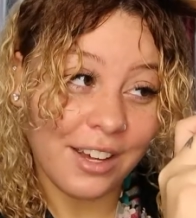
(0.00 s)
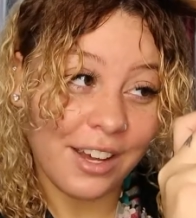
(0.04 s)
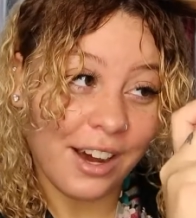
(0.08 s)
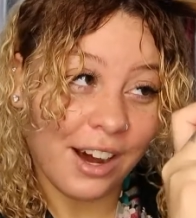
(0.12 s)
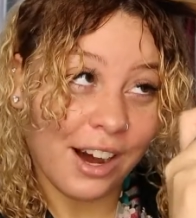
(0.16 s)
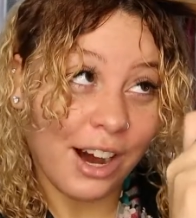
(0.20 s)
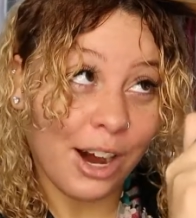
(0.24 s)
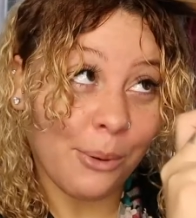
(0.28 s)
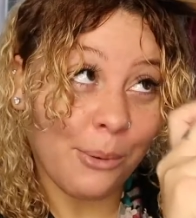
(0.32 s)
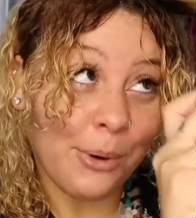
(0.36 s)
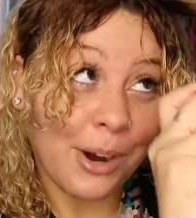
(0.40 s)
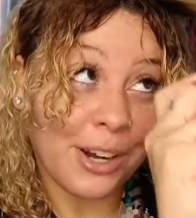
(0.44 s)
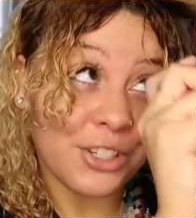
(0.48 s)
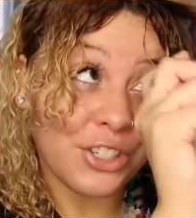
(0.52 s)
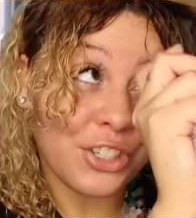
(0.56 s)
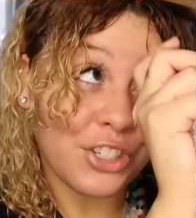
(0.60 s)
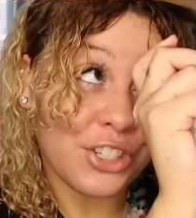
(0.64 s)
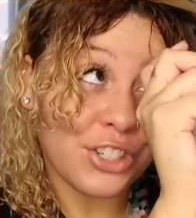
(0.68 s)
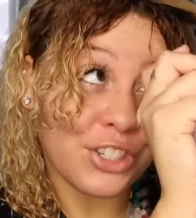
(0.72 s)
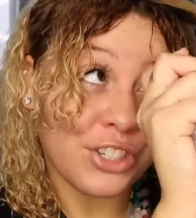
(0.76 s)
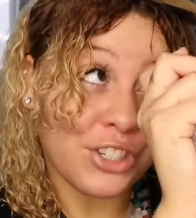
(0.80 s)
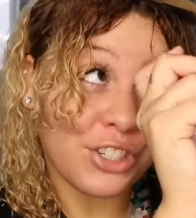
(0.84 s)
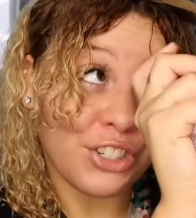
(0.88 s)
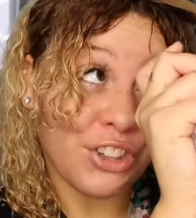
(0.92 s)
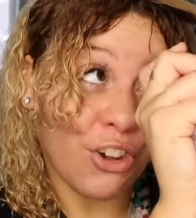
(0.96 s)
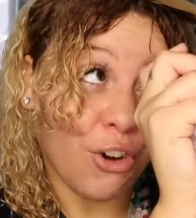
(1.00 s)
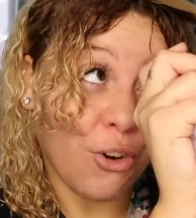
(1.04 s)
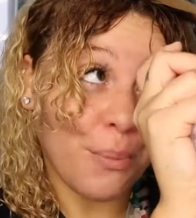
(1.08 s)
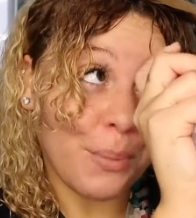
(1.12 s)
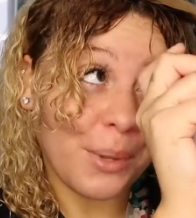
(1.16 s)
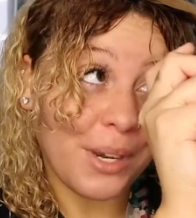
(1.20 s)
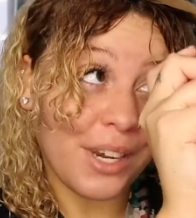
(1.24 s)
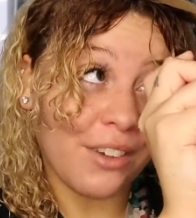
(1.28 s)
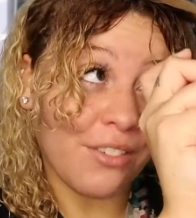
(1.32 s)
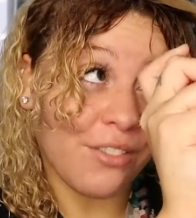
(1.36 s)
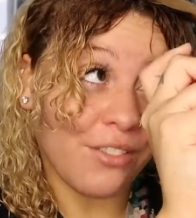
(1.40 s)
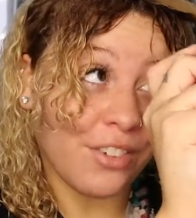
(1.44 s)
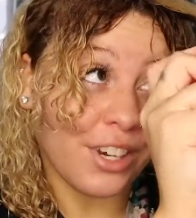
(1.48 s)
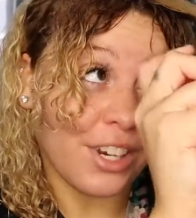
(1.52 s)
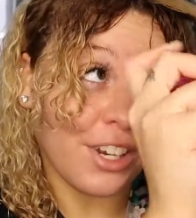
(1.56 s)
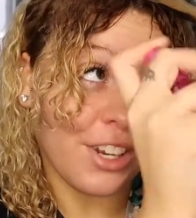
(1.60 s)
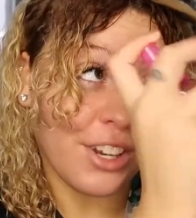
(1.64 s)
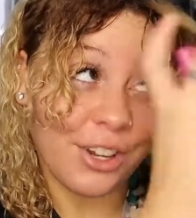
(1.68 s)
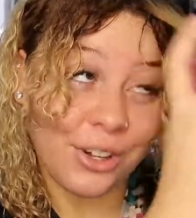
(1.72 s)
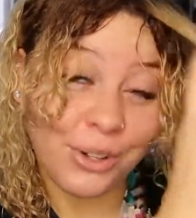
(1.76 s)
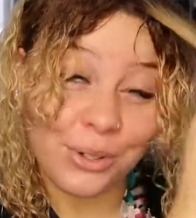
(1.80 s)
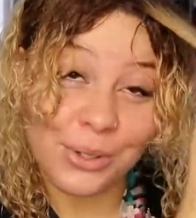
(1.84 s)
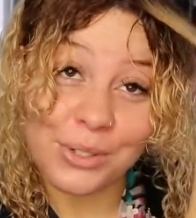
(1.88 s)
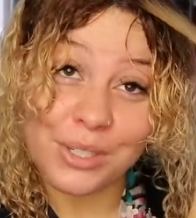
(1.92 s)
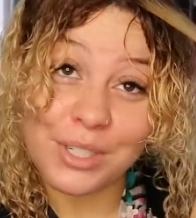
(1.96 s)
I watched so many
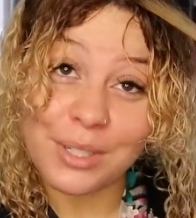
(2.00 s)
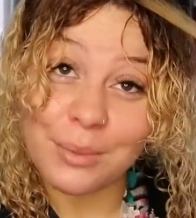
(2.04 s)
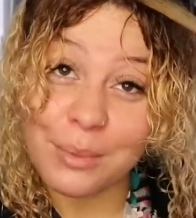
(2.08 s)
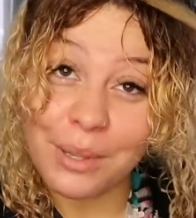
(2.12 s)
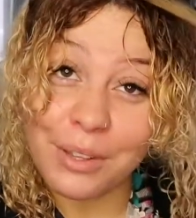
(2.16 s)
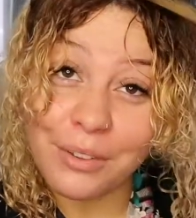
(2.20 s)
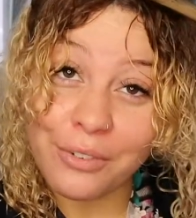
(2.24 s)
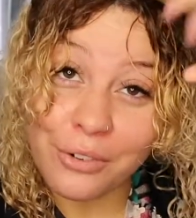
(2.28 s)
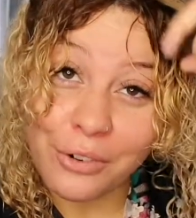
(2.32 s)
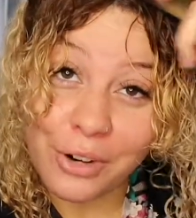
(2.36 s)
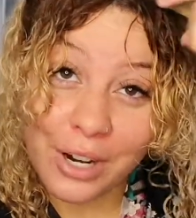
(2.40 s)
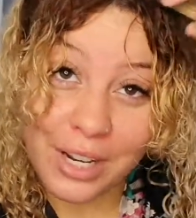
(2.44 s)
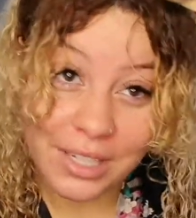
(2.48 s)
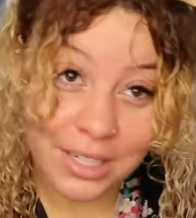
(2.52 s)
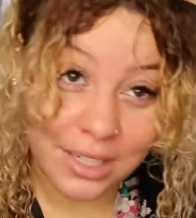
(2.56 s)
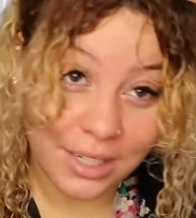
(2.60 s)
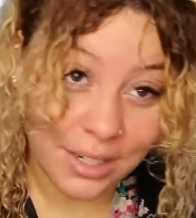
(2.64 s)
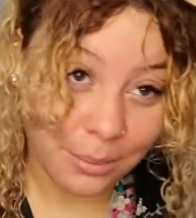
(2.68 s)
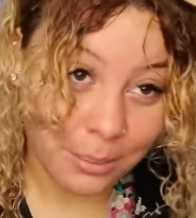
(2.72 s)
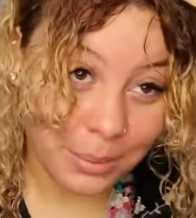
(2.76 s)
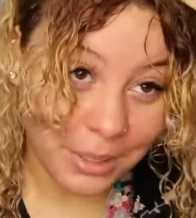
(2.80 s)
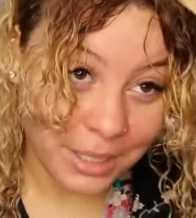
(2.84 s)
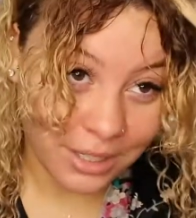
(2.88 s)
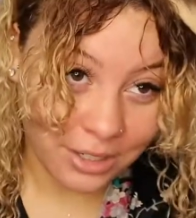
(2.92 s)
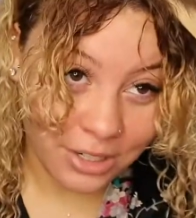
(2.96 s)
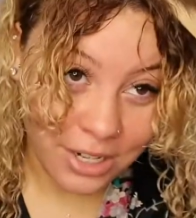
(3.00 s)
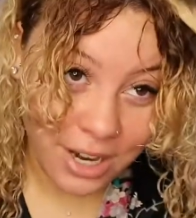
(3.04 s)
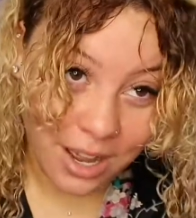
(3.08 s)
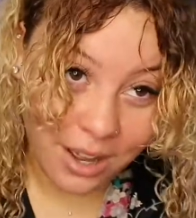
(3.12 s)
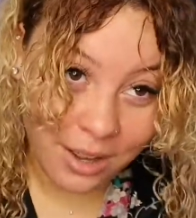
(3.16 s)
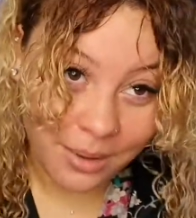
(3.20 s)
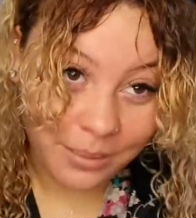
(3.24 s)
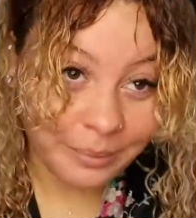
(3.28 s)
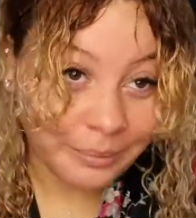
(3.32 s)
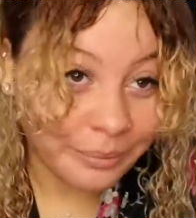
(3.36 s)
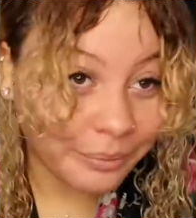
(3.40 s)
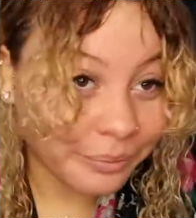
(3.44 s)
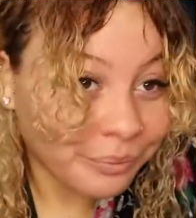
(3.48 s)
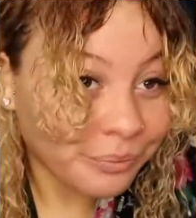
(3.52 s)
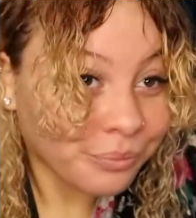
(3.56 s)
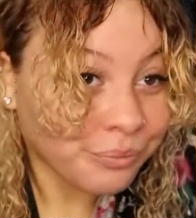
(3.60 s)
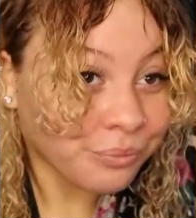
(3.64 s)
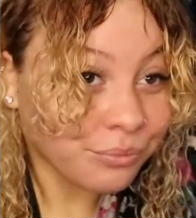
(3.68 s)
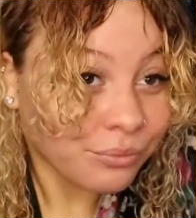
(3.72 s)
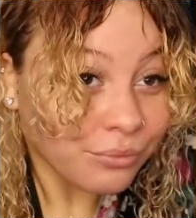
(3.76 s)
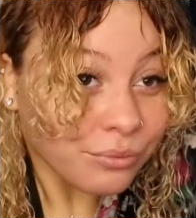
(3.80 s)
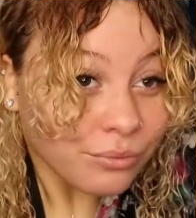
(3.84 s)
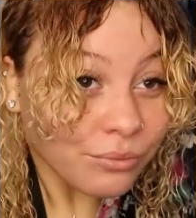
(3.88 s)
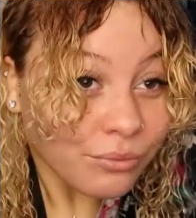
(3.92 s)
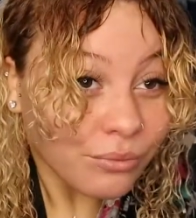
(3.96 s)
videos before I did a big chop,
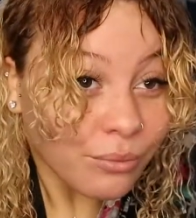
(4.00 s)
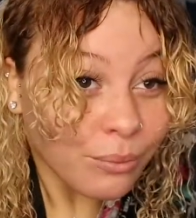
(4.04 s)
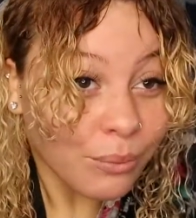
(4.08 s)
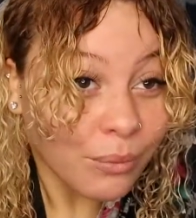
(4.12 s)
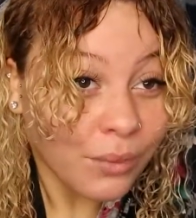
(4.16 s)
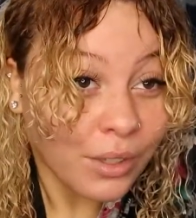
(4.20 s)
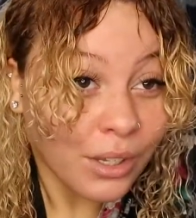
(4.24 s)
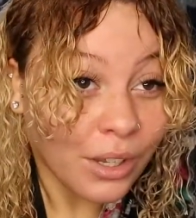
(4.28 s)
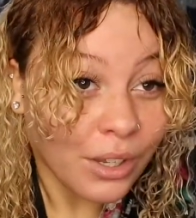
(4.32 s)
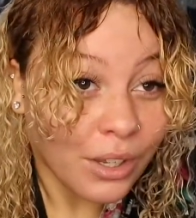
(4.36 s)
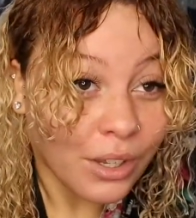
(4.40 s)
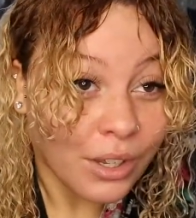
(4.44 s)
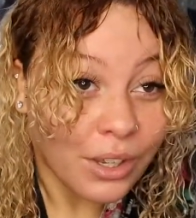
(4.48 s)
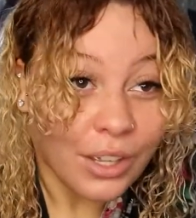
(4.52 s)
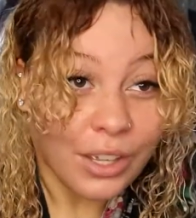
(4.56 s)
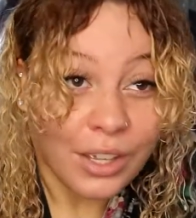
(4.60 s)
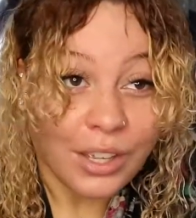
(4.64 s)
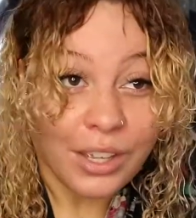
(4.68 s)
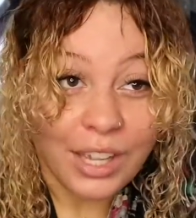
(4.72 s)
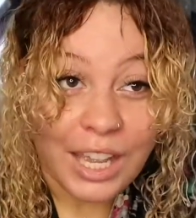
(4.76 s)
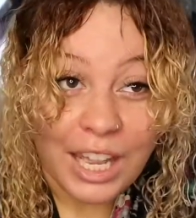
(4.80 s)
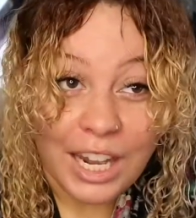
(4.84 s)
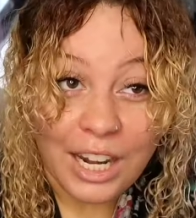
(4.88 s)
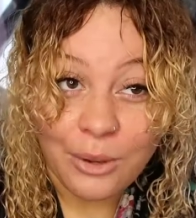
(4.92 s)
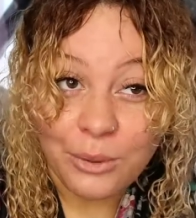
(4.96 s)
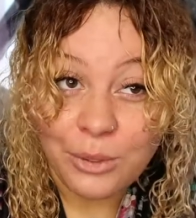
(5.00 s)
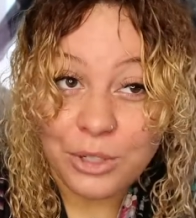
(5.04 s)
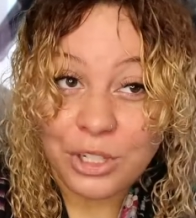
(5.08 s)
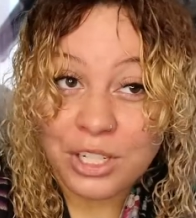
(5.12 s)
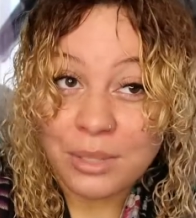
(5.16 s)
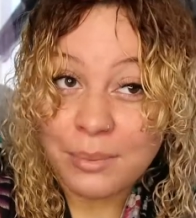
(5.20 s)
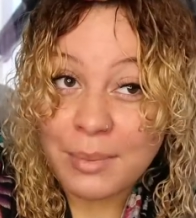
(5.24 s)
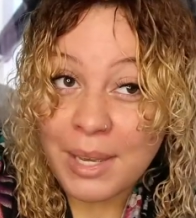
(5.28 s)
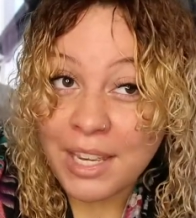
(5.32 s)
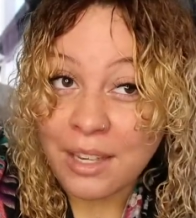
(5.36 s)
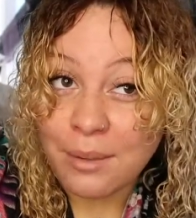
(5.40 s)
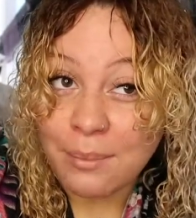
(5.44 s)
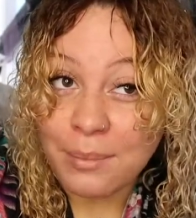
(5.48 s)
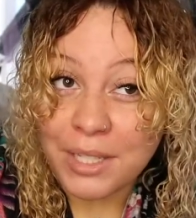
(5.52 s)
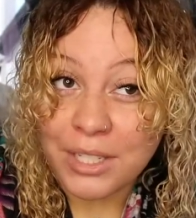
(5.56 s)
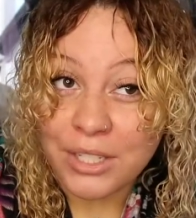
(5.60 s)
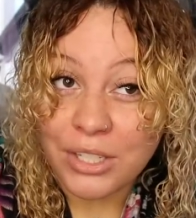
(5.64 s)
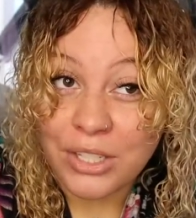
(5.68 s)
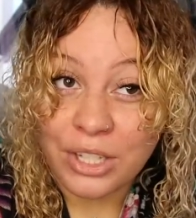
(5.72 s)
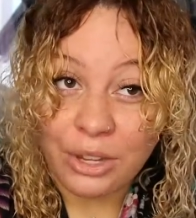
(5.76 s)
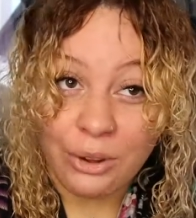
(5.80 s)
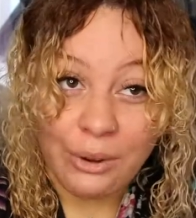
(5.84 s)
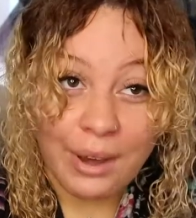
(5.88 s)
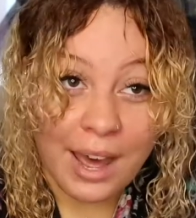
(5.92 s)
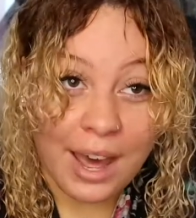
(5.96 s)
and it was just making me
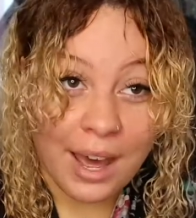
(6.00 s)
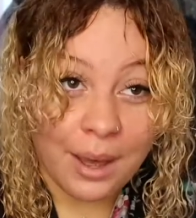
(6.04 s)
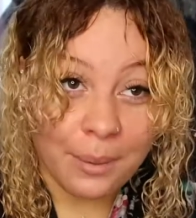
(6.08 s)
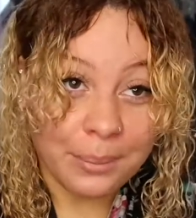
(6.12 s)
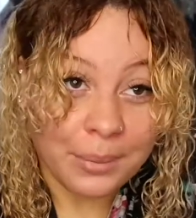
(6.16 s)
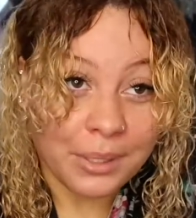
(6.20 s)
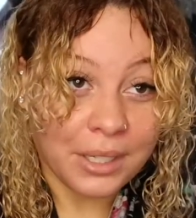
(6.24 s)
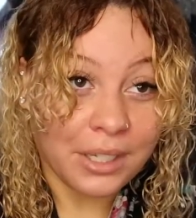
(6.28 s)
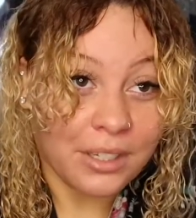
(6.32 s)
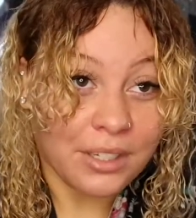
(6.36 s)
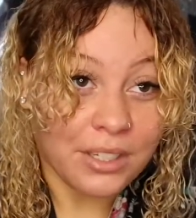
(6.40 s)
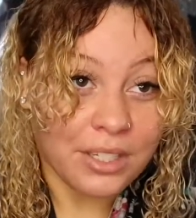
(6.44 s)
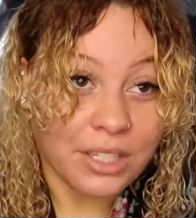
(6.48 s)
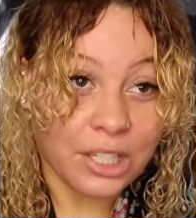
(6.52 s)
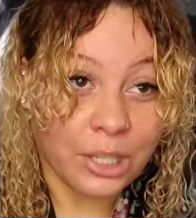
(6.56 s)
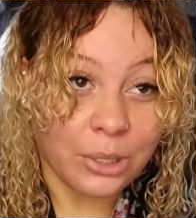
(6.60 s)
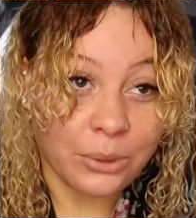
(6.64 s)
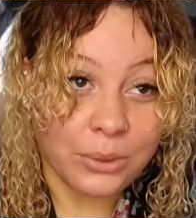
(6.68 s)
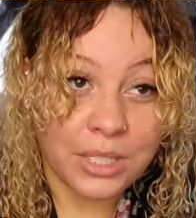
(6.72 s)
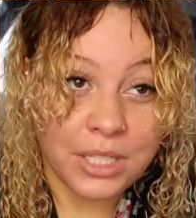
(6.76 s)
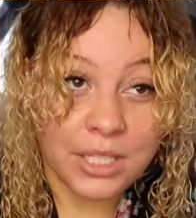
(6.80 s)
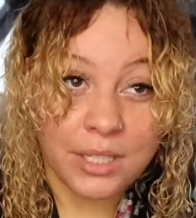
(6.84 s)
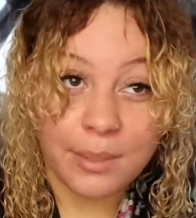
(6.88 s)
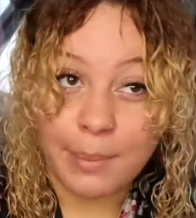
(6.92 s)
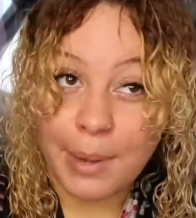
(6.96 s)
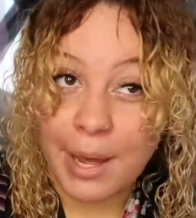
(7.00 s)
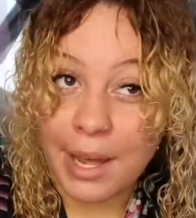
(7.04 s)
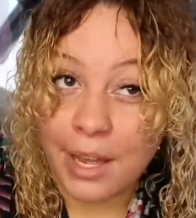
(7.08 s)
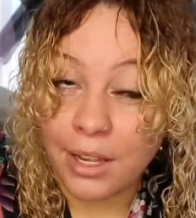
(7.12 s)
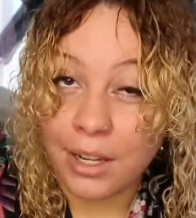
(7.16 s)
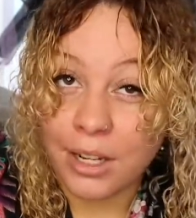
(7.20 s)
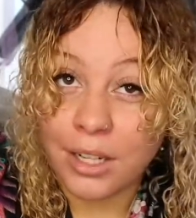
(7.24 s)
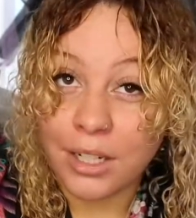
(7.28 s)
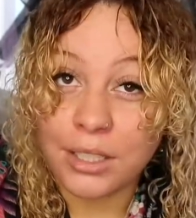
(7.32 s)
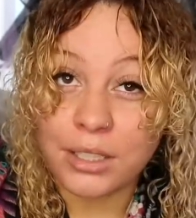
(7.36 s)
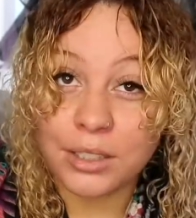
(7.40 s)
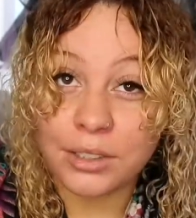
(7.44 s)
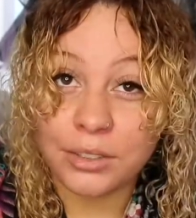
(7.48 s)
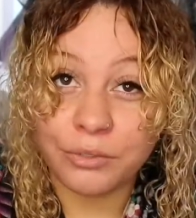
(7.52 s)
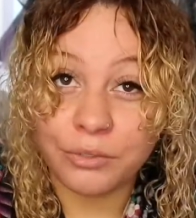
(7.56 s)
so happy, so inspired.